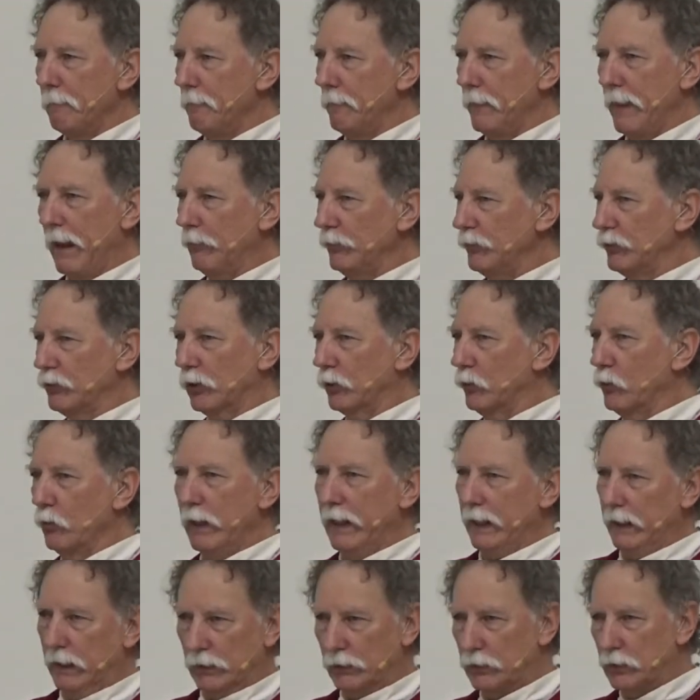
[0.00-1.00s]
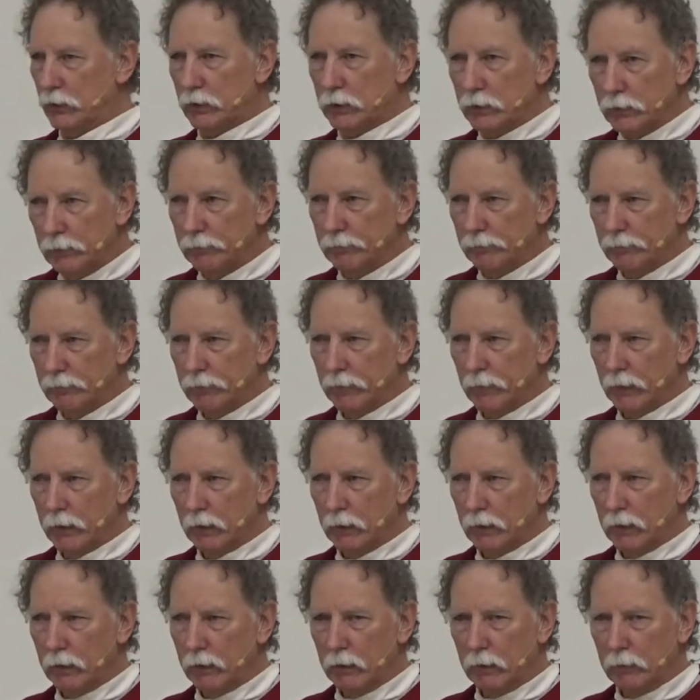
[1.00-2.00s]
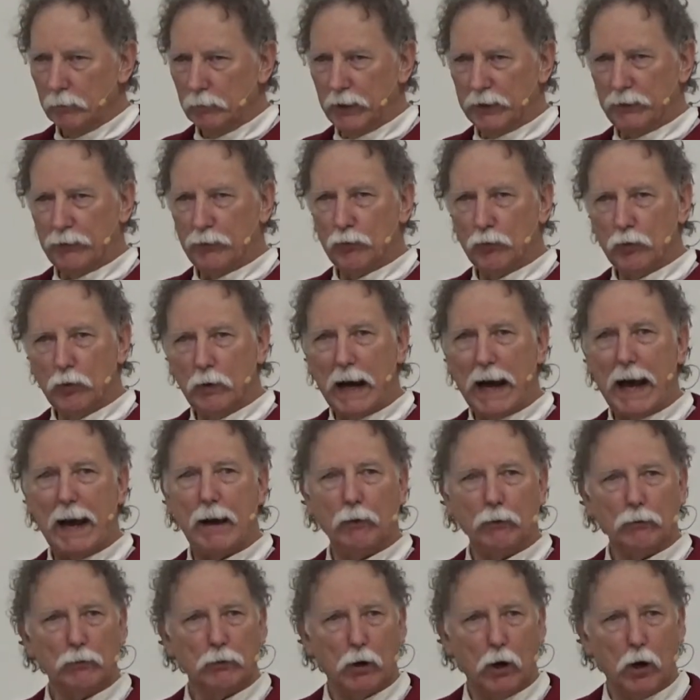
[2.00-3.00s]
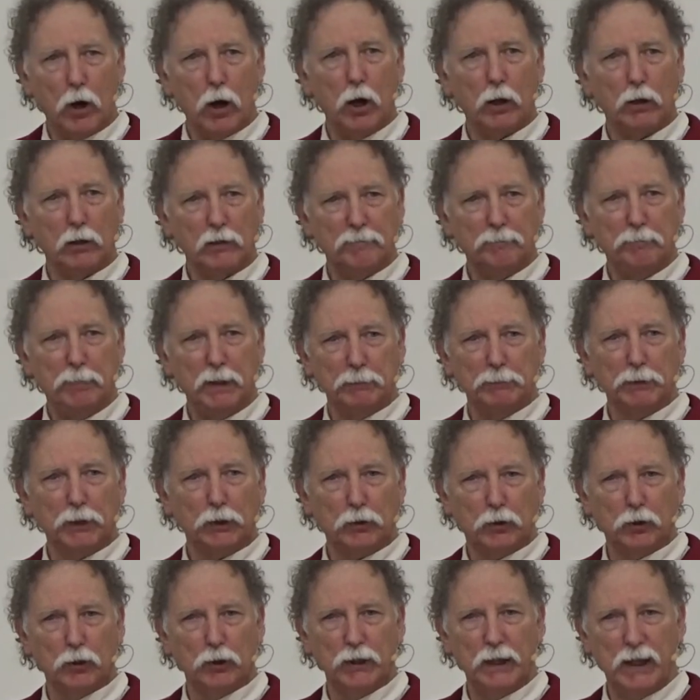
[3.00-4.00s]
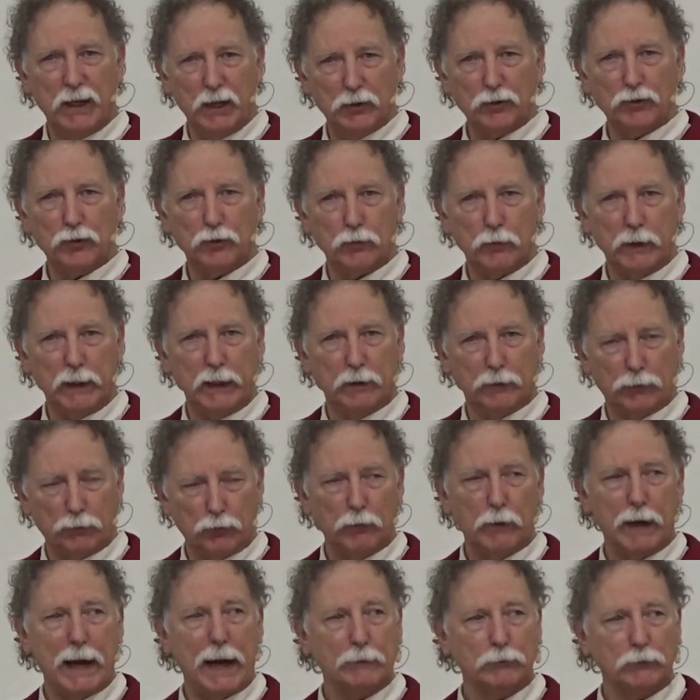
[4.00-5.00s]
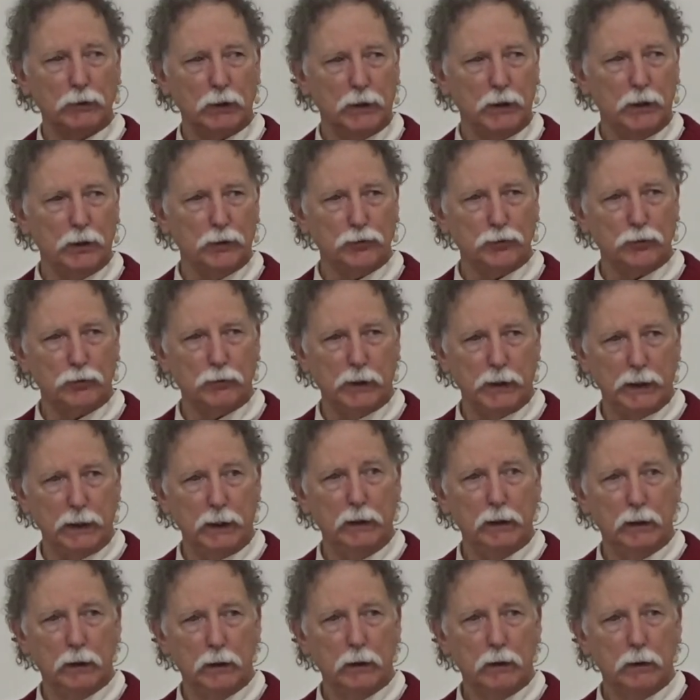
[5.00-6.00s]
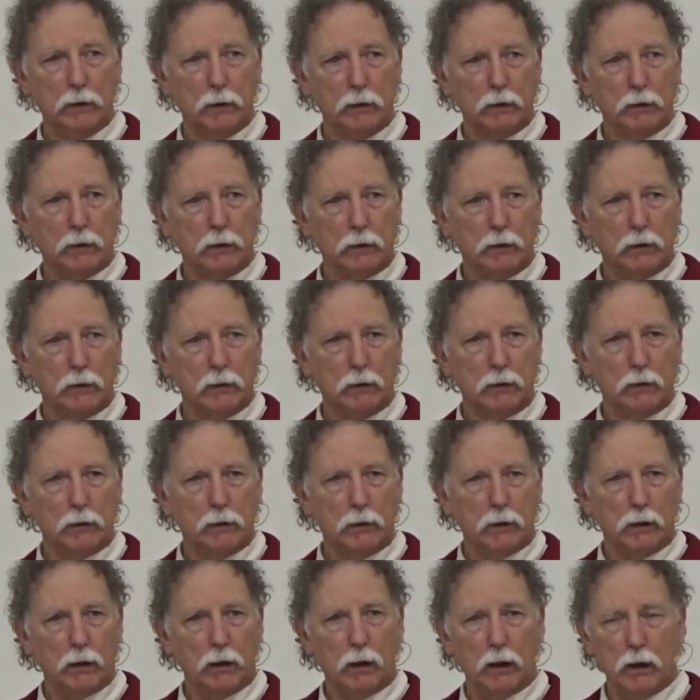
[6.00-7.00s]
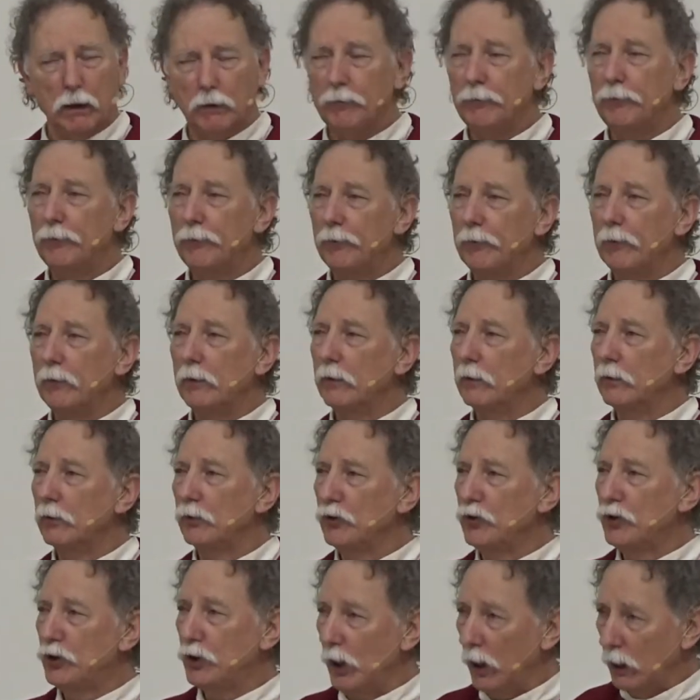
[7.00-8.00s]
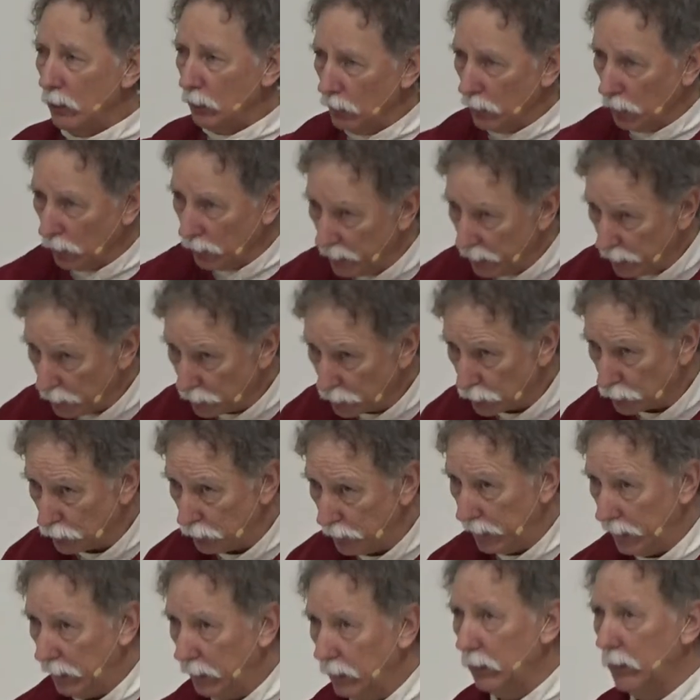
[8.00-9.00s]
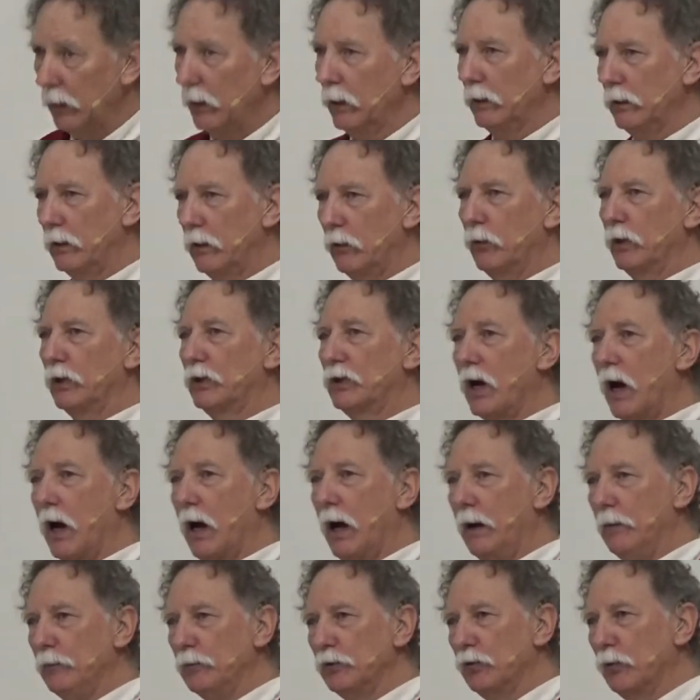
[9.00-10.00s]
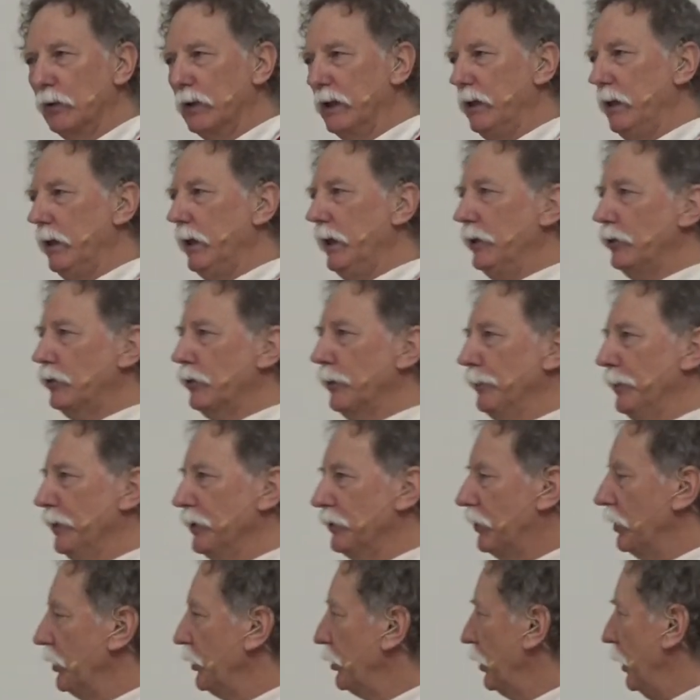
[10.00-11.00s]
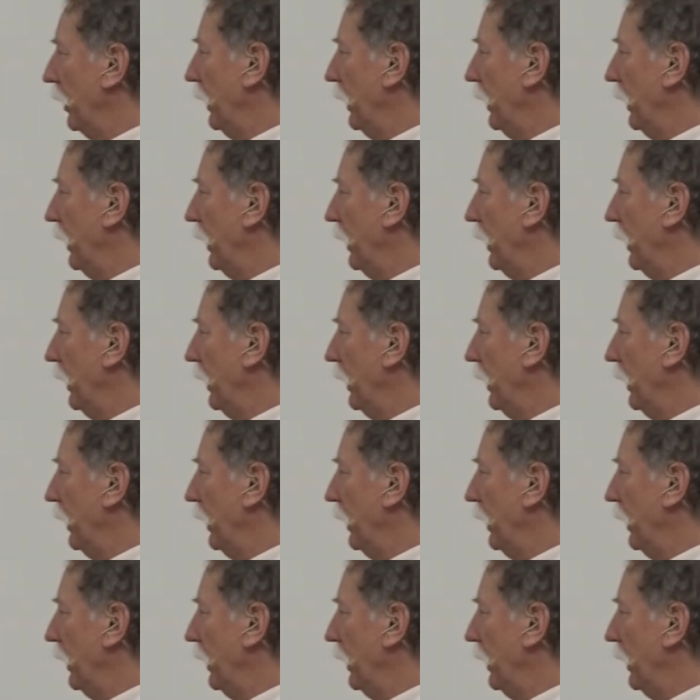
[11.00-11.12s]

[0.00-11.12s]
That was the greatest. But throughout all of biblical history and throughout the history of general history, there were times when interposition